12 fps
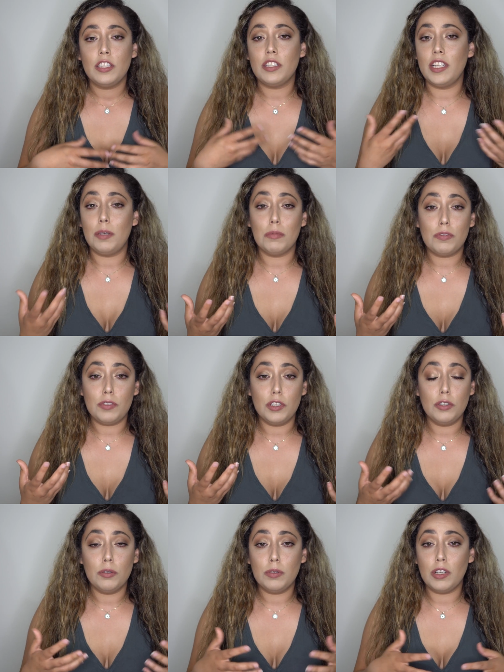to name a
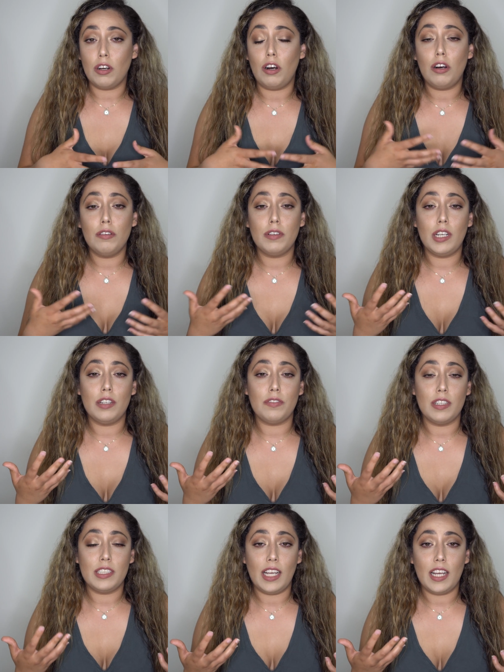few. They're all very
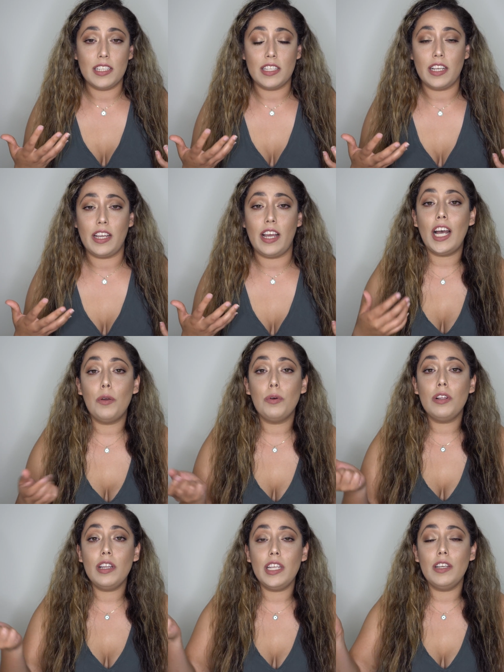fantastic. I
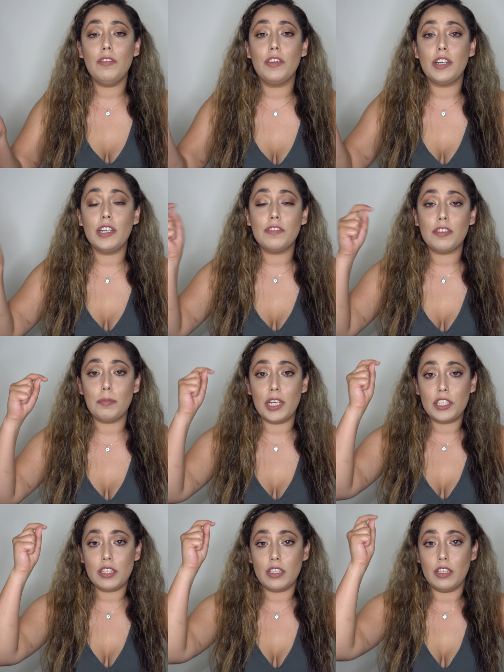will leave their
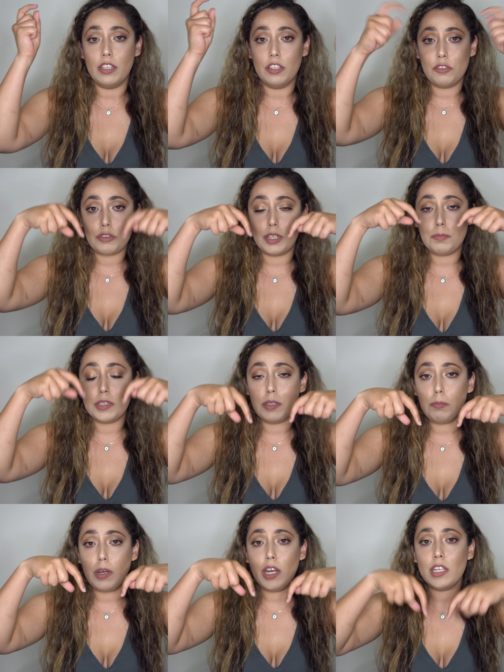information in the
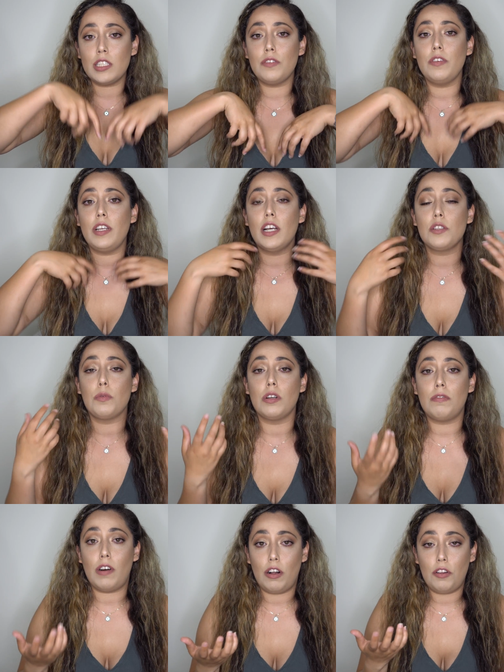description box if you guys want
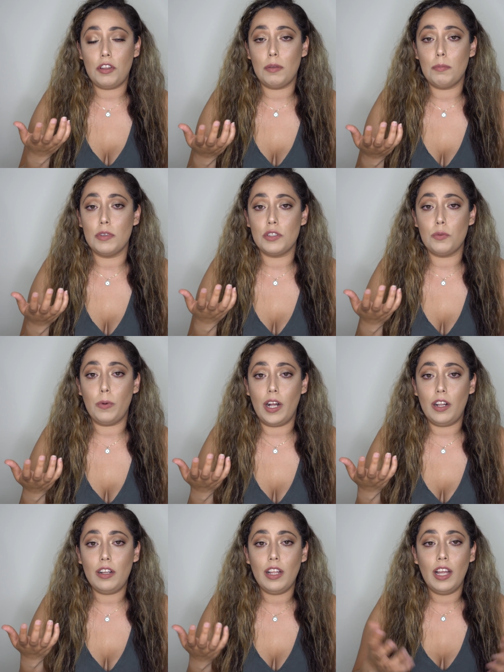to follow them as
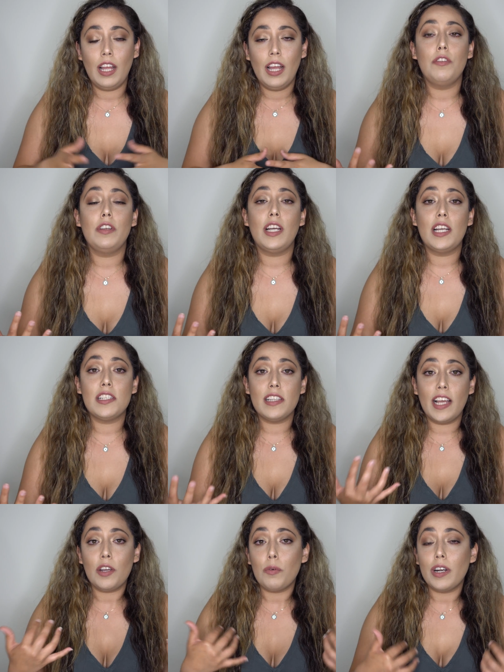well. If you guys
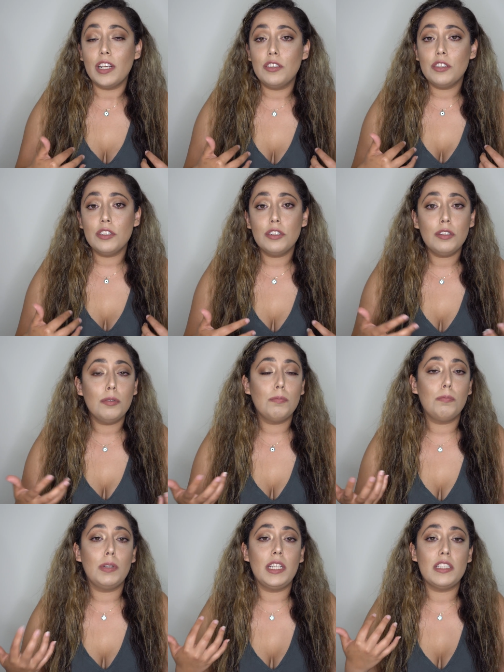like what I do,
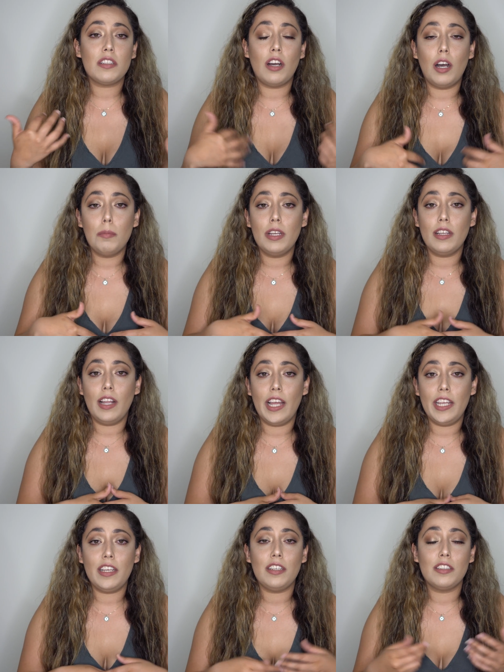please comment,
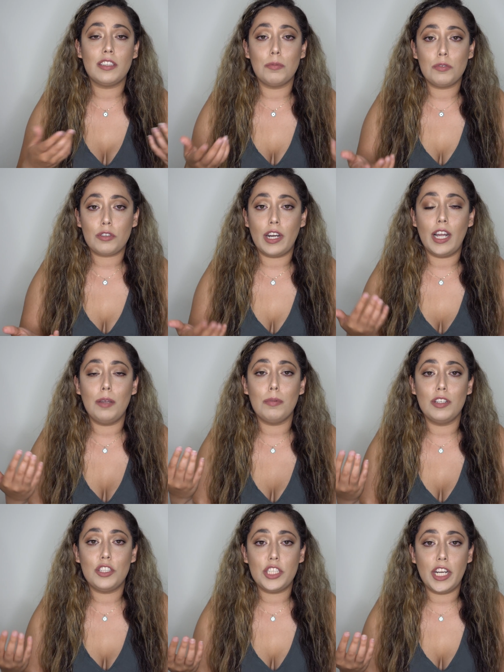like, subscribe,
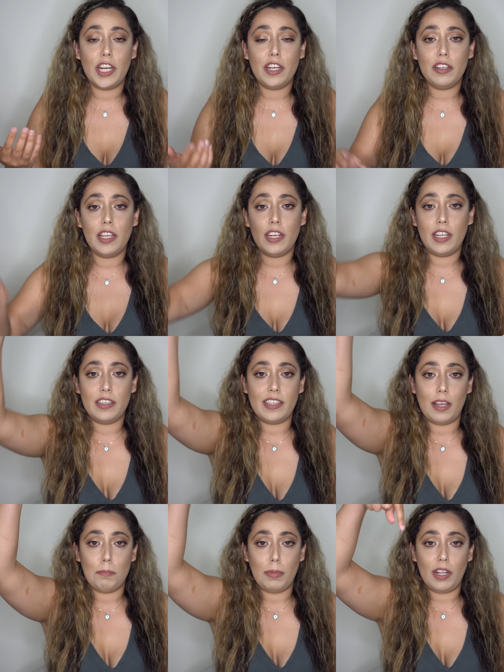and share, and hit
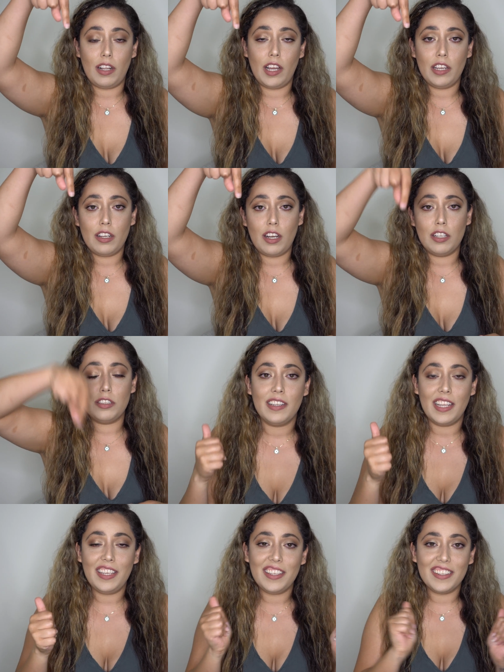that bell icon.
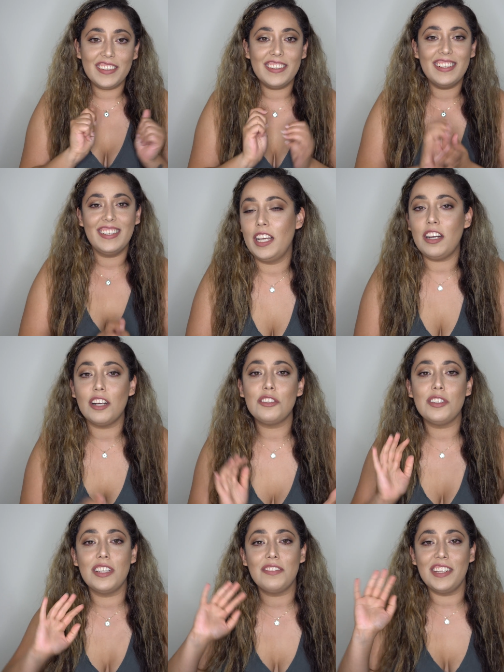Thank you, and on
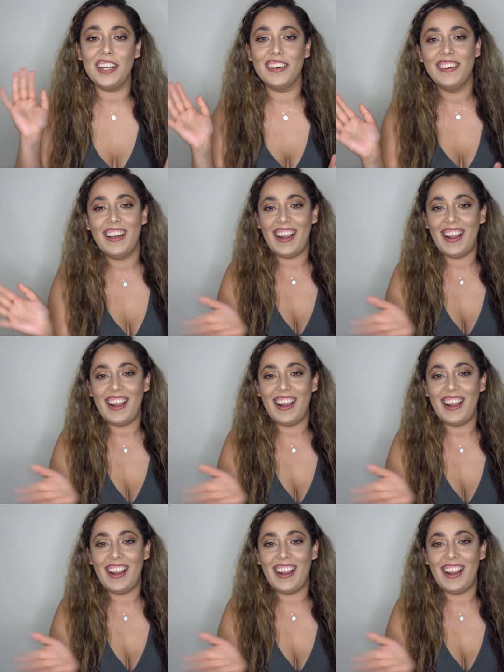to the video.